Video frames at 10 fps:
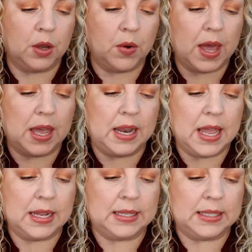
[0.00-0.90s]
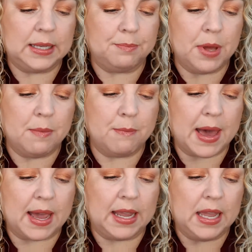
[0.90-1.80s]
Go ahead and dip
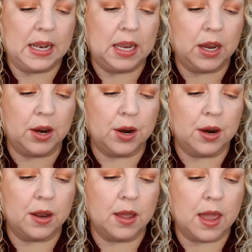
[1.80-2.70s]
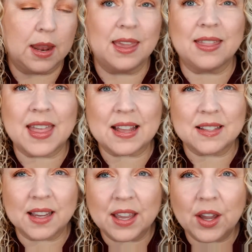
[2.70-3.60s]
back in here and get
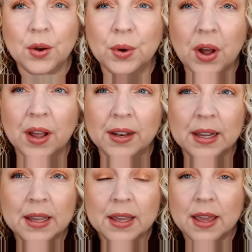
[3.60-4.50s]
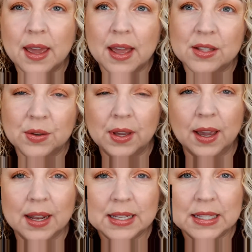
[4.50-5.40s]
that second coat on, and so you
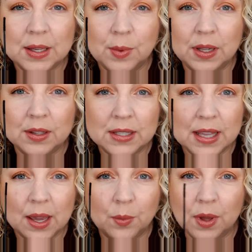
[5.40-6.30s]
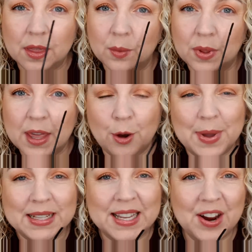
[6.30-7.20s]
can kind of see what it looks like with and without
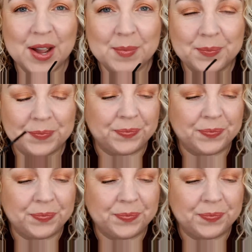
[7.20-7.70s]
mascara.